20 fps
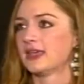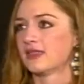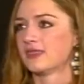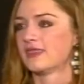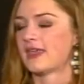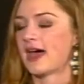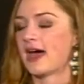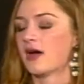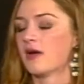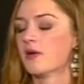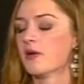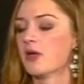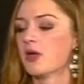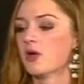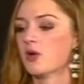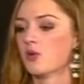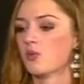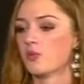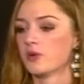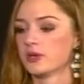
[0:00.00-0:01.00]
get that
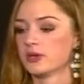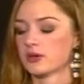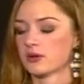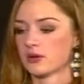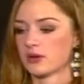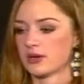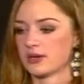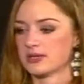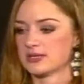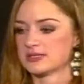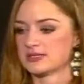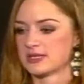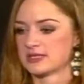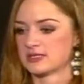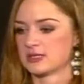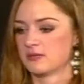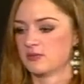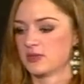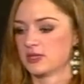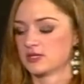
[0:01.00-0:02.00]
when you're in a
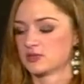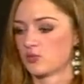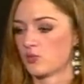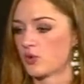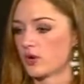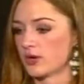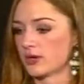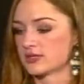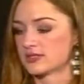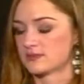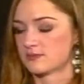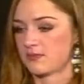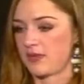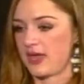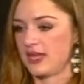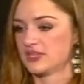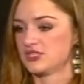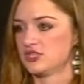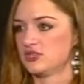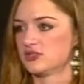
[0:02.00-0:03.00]
system that's works
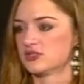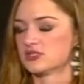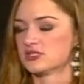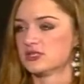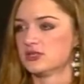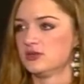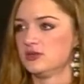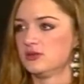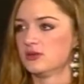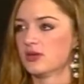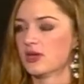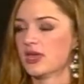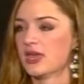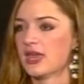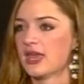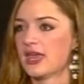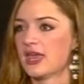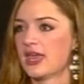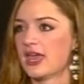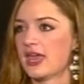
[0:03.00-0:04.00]
based, you just you, you
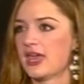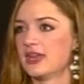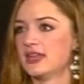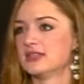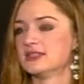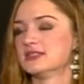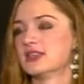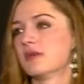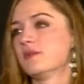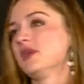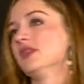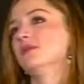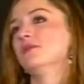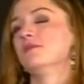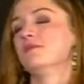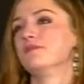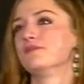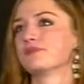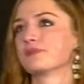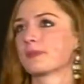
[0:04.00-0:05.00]
can't. And it's I
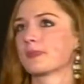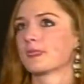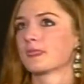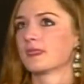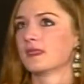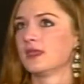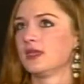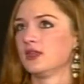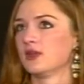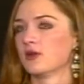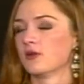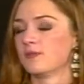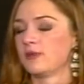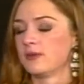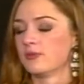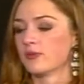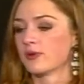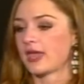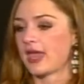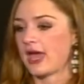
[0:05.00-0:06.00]
mean, you know,
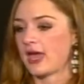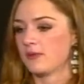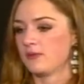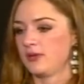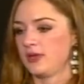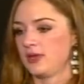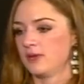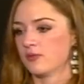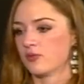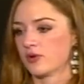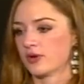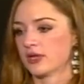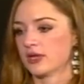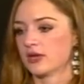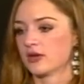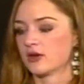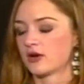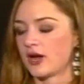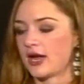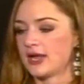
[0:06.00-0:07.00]
people can be born again
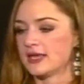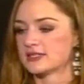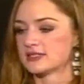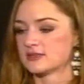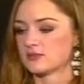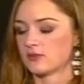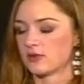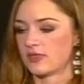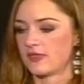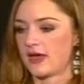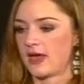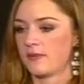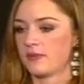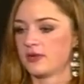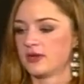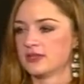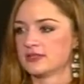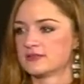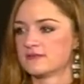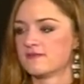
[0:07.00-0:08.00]
in Christ with that,
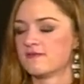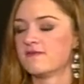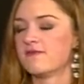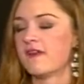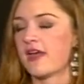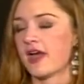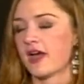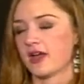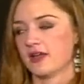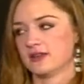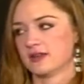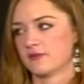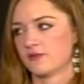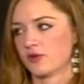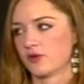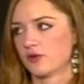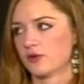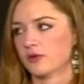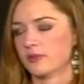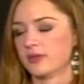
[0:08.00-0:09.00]
but it's very
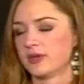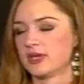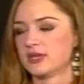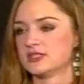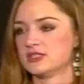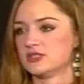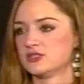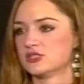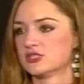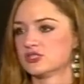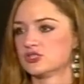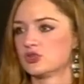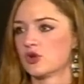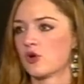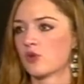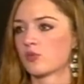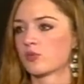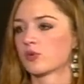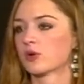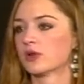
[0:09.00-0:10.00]
difficult because you just
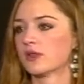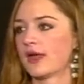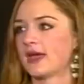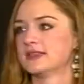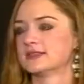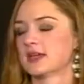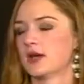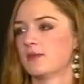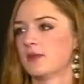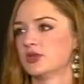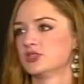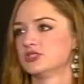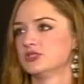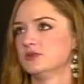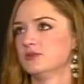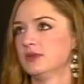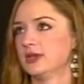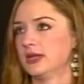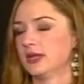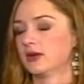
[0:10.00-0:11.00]
don't realize how much
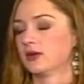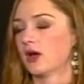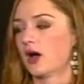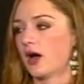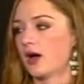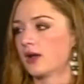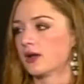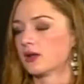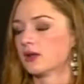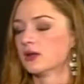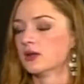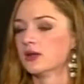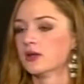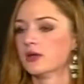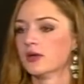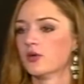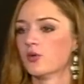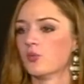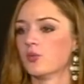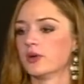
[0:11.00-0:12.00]
you need God
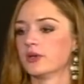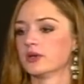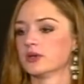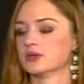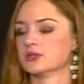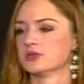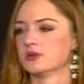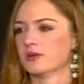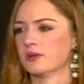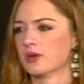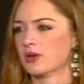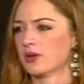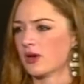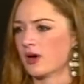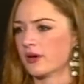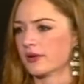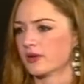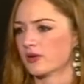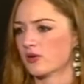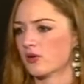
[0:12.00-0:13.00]
yeah. when you're doing it
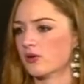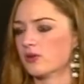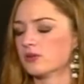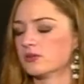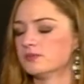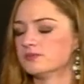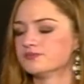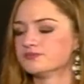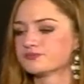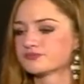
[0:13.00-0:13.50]
on your own.